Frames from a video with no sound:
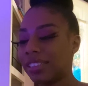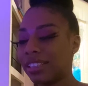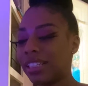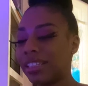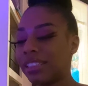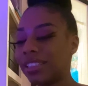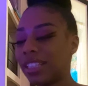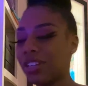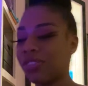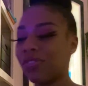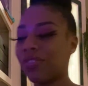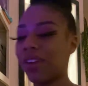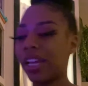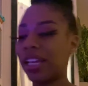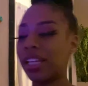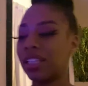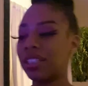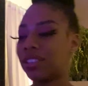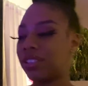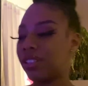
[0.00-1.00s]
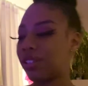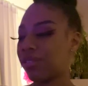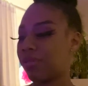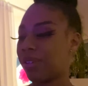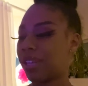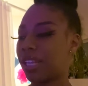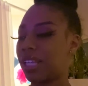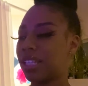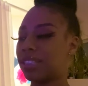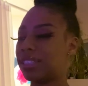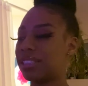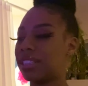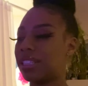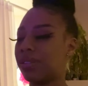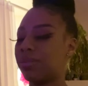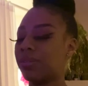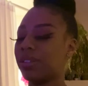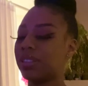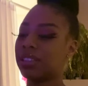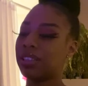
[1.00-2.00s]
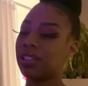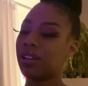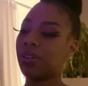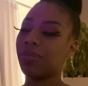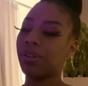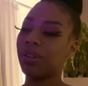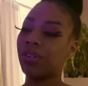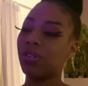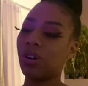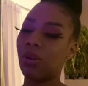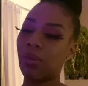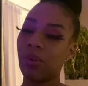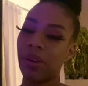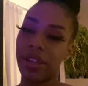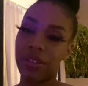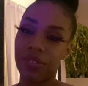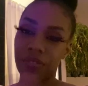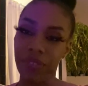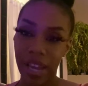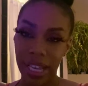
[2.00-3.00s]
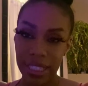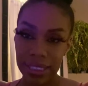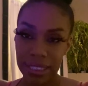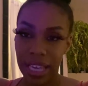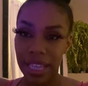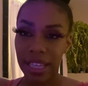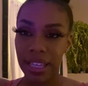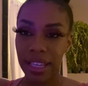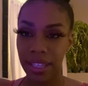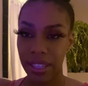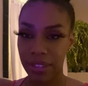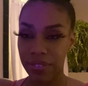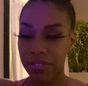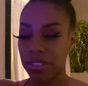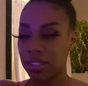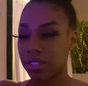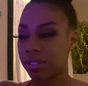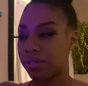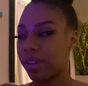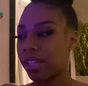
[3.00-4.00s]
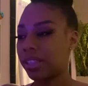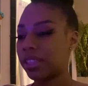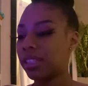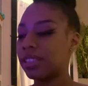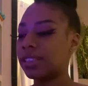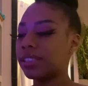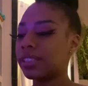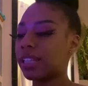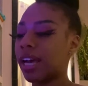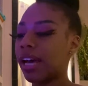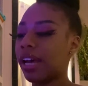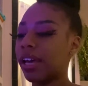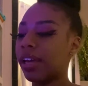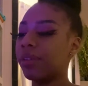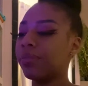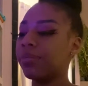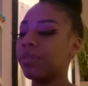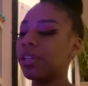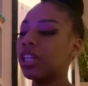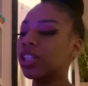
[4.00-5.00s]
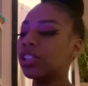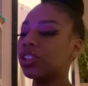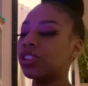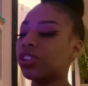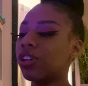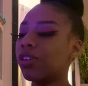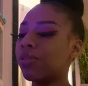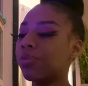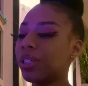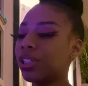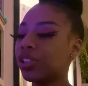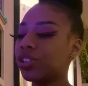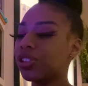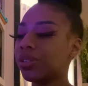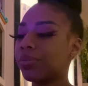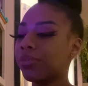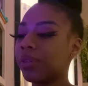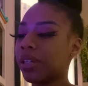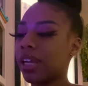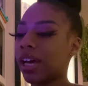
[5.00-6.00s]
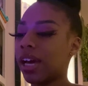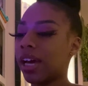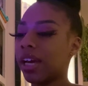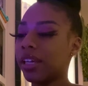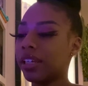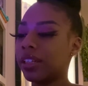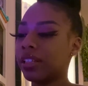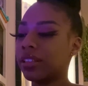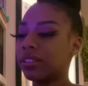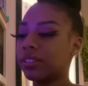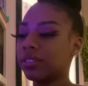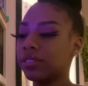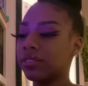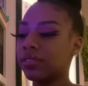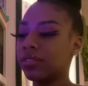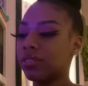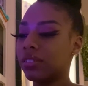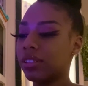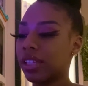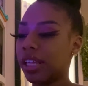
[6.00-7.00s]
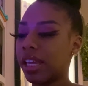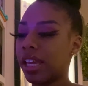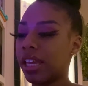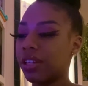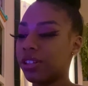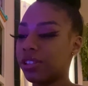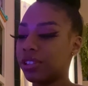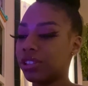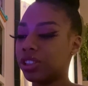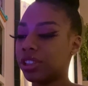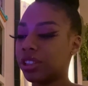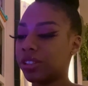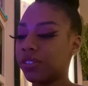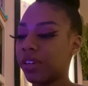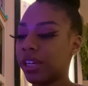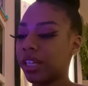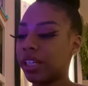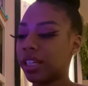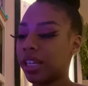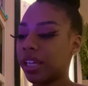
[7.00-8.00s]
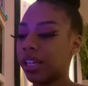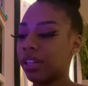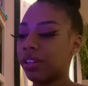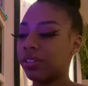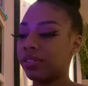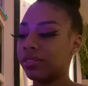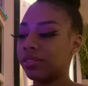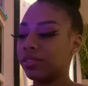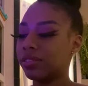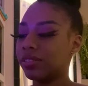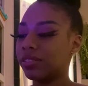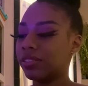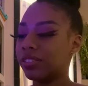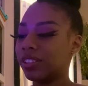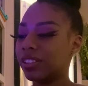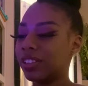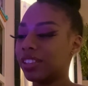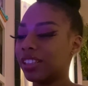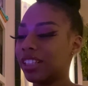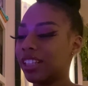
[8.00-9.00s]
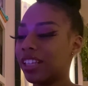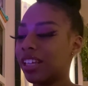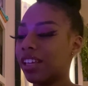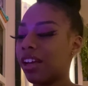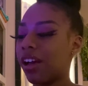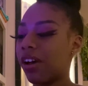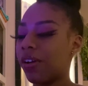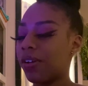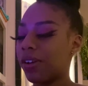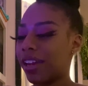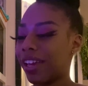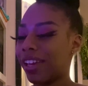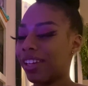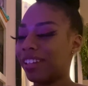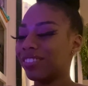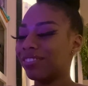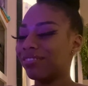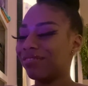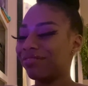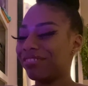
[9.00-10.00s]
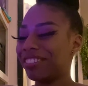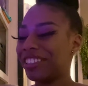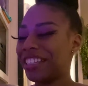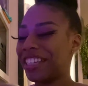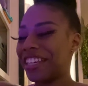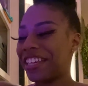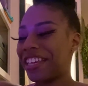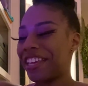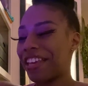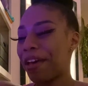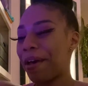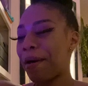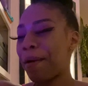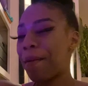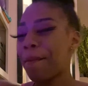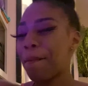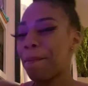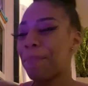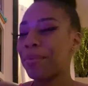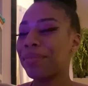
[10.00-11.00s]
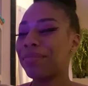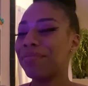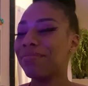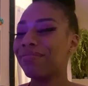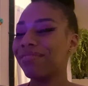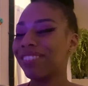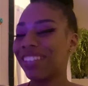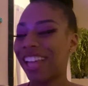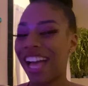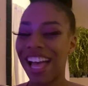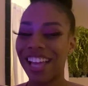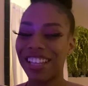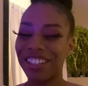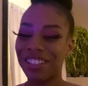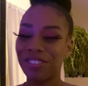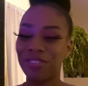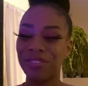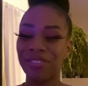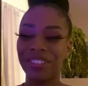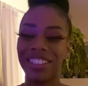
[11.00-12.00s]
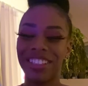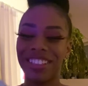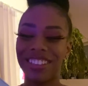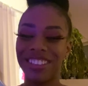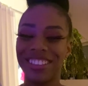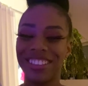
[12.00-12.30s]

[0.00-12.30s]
let's get right into it and see what's going on, what advice I can give to you at this time. Show me Gemini energy right now. Okay. Yep. I knew it.